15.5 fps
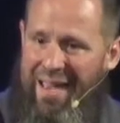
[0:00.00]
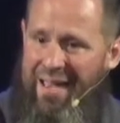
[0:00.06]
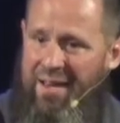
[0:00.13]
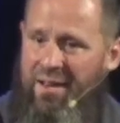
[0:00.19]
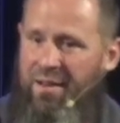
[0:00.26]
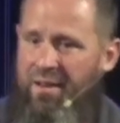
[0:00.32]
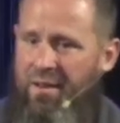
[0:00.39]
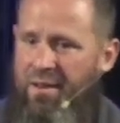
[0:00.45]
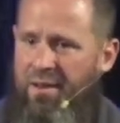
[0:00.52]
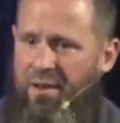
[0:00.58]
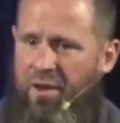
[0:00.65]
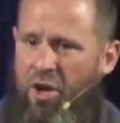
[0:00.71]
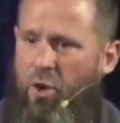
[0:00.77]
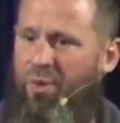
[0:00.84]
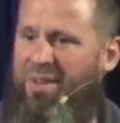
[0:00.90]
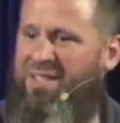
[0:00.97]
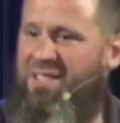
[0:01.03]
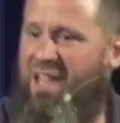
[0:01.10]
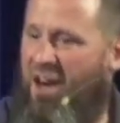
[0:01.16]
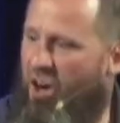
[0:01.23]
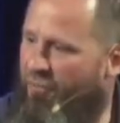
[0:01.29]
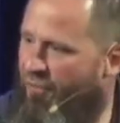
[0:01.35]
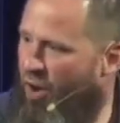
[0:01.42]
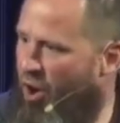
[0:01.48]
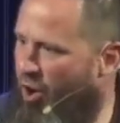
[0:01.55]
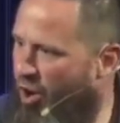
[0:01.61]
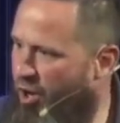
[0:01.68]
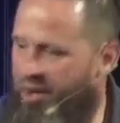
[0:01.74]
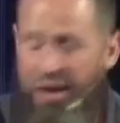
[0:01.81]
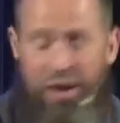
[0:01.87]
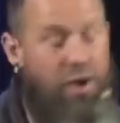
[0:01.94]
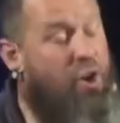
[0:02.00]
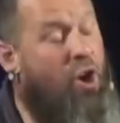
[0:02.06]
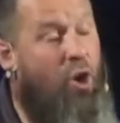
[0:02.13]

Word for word: man, who was there for her